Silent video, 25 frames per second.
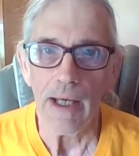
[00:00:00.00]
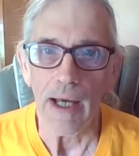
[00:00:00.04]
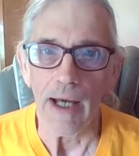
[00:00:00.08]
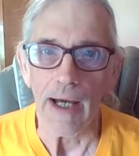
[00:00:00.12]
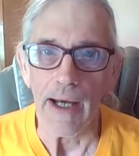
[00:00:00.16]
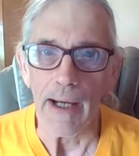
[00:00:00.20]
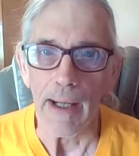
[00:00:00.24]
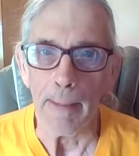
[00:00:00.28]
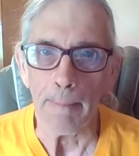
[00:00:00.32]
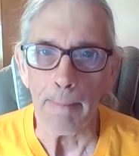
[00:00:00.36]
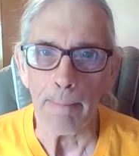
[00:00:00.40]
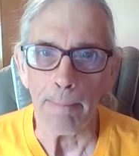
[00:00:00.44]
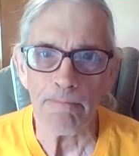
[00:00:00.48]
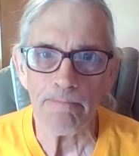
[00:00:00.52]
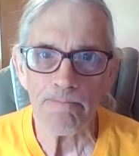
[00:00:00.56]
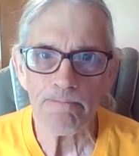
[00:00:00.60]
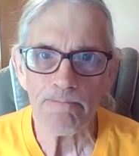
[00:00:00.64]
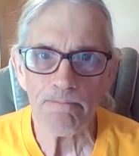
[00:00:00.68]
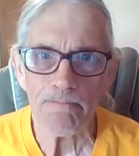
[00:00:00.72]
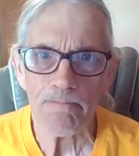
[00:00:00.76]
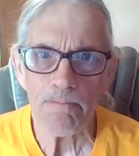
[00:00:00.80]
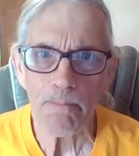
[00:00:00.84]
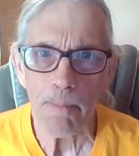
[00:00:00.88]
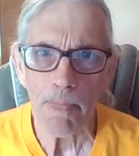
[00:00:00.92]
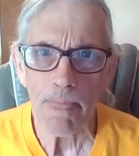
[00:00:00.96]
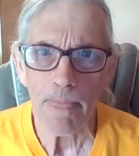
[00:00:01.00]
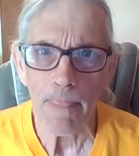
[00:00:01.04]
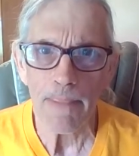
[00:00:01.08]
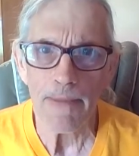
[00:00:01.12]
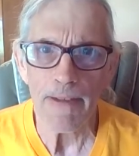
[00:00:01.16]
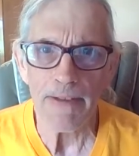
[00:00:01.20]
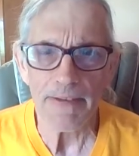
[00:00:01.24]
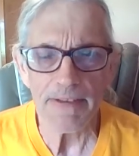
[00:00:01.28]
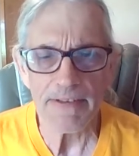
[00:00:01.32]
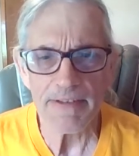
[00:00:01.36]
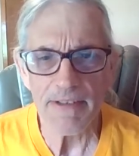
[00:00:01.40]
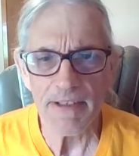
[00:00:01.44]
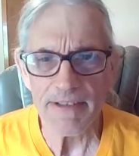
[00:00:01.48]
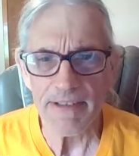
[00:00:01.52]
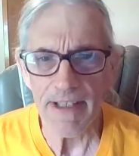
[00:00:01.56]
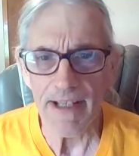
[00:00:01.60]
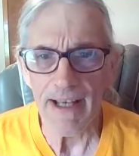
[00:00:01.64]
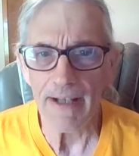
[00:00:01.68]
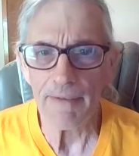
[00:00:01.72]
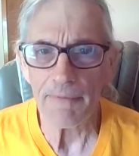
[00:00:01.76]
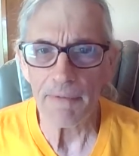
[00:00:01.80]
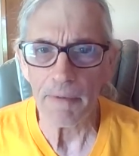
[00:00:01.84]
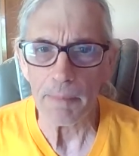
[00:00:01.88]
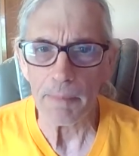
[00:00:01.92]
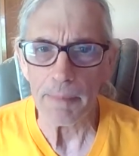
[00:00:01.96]
Um, this is
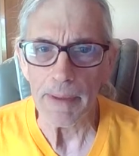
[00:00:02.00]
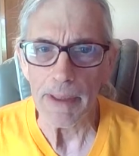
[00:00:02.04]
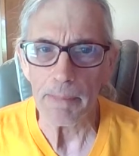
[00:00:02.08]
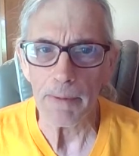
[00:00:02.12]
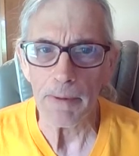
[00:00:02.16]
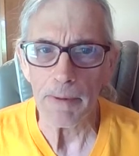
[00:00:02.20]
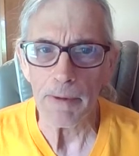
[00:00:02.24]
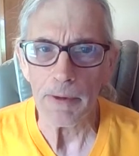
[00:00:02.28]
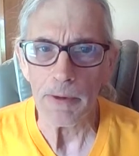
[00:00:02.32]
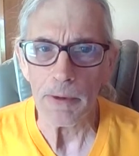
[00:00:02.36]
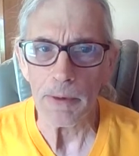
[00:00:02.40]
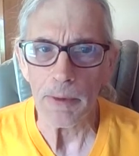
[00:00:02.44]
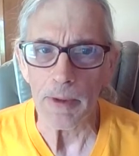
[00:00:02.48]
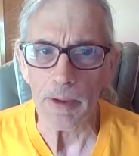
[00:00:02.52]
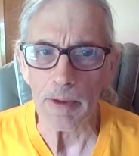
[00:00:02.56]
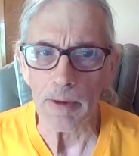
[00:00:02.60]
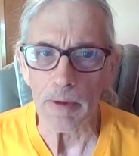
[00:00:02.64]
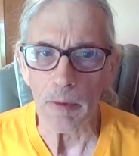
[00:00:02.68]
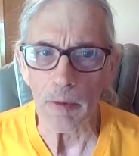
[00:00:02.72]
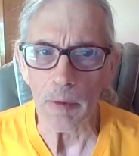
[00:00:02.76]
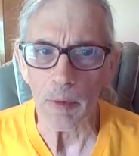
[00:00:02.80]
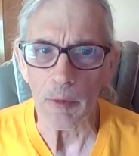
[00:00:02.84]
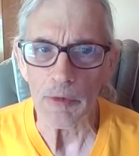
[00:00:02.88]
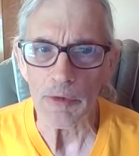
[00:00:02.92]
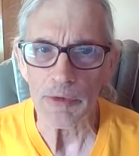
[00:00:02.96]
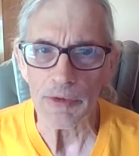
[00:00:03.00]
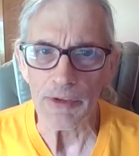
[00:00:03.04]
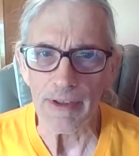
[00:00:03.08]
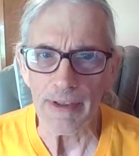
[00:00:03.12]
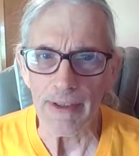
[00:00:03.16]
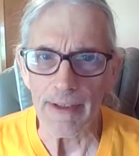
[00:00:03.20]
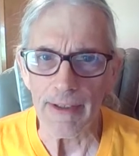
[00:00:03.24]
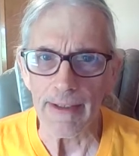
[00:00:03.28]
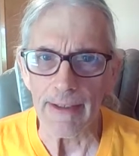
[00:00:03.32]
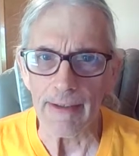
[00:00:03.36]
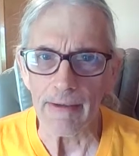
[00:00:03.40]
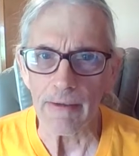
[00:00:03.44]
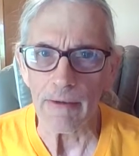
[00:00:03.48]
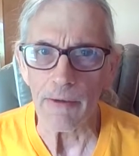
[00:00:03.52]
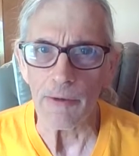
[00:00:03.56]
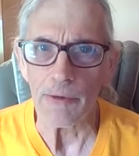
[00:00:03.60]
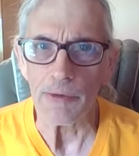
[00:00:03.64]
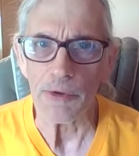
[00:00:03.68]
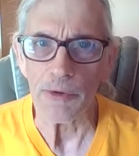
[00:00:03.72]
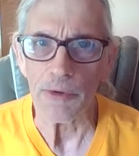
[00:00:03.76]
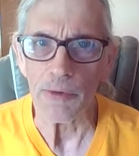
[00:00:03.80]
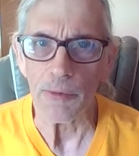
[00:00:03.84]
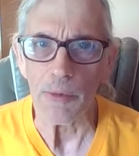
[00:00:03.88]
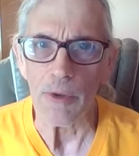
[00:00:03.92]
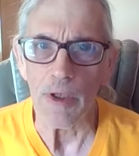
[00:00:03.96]
designed for people who are seeking a
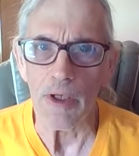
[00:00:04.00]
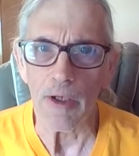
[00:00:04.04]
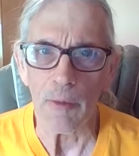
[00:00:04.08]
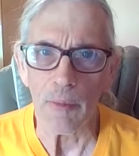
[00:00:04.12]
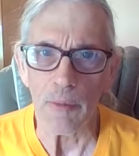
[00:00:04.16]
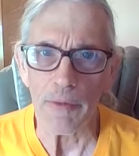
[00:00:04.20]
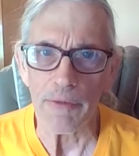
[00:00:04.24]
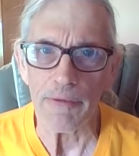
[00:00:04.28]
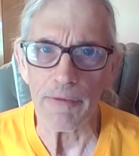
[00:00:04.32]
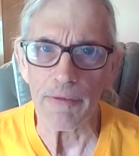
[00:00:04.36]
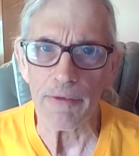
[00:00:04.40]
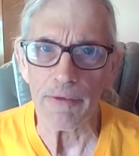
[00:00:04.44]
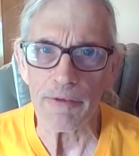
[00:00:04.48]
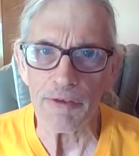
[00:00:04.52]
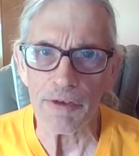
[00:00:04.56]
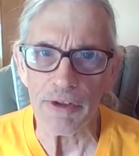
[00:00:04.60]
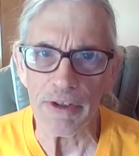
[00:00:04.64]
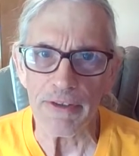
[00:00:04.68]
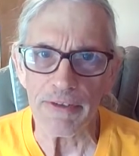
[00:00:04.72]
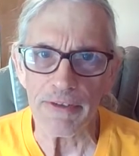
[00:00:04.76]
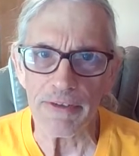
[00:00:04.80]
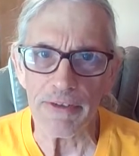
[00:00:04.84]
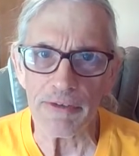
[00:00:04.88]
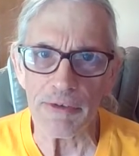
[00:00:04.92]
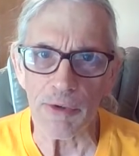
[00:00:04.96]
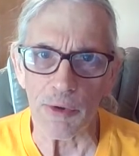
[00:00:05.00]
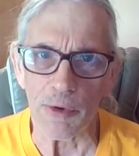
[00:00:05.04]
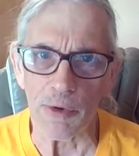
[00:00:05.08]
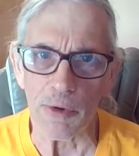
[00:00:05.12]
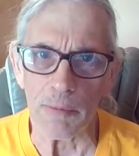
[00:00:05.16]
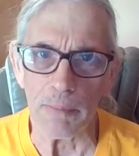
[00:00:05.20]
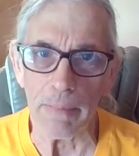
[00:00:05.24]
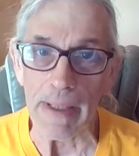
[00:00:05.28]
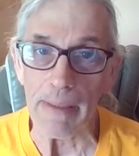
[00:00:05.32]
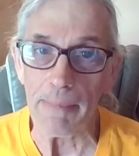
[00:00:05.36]
closer walk with Jesus, or